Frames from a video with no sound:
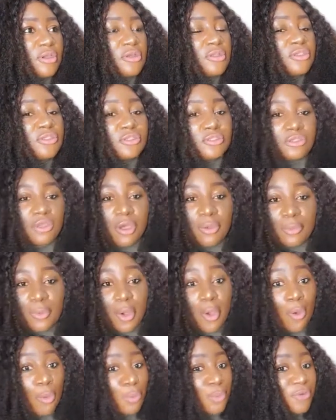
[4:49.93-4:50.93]
stop
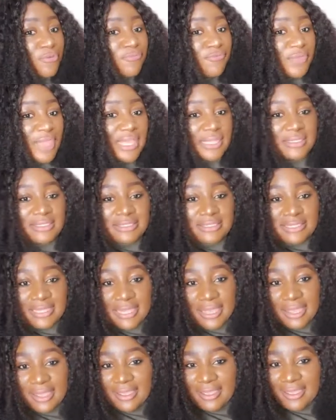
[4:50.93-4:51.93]
or prevent
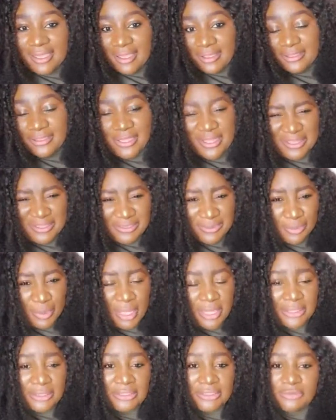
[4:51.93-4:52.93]
their
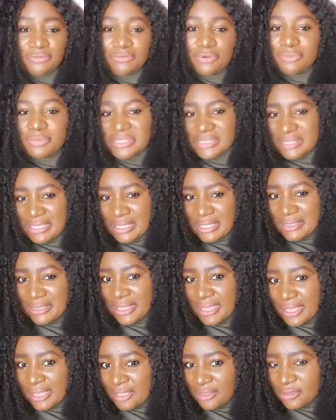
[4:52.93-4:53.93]
ex-husbands from seeing
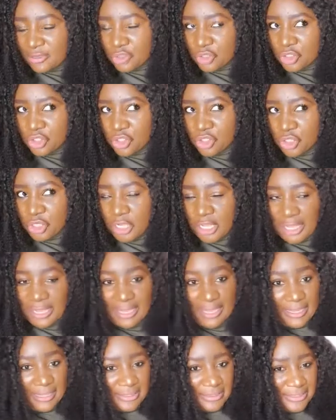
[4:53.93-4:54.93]
their
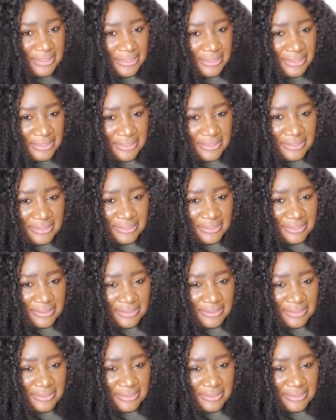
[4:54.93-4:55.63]
kids.